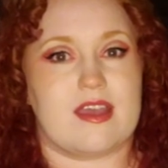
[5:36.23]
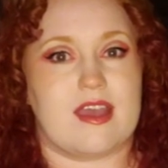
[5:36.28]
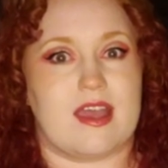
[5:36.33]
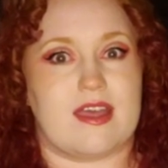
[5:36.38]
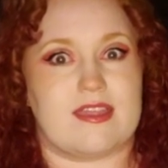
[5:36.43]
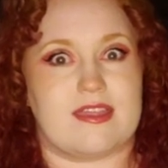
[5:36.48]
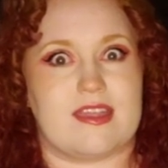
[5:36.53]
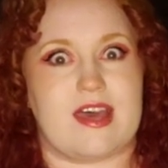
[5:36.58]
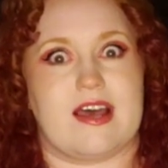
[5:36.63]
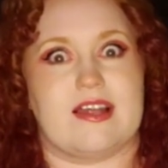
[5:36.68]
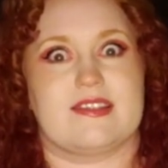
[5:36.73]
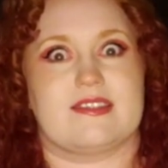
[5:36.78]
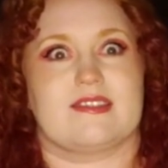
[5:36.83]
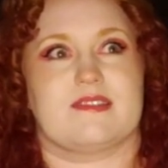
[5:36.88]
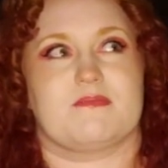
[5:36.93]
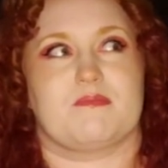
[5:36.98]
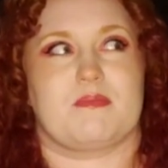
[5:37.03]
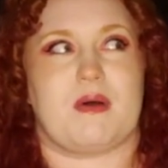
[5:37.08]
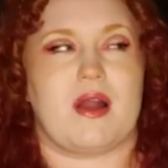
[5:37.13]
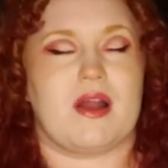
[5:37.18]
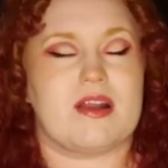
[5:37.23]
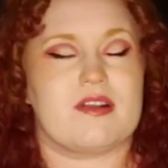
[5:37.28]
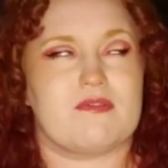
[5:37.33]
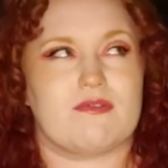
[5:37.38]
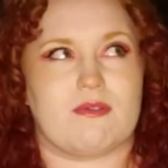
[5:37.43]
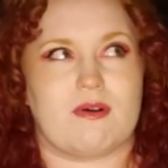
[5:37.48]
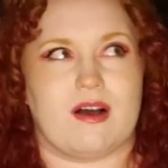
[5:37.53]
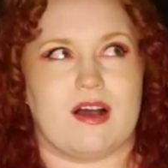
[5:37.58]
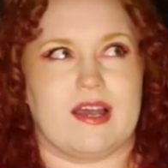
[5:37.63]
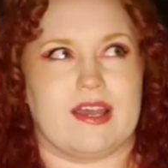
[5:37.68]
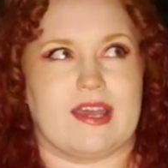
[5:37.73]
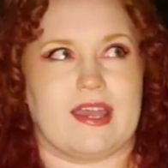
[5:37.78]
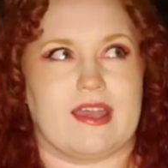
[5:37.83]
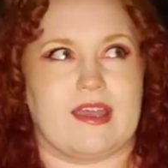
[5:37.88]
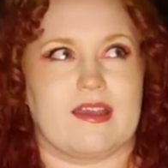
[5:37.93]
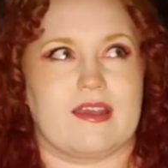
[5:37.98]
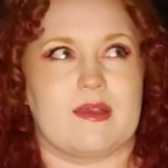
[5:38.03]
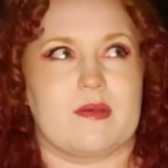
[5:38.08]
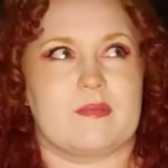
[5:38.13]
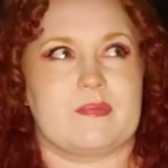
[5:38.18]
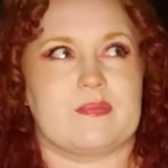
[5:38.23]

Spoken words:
And that's part of why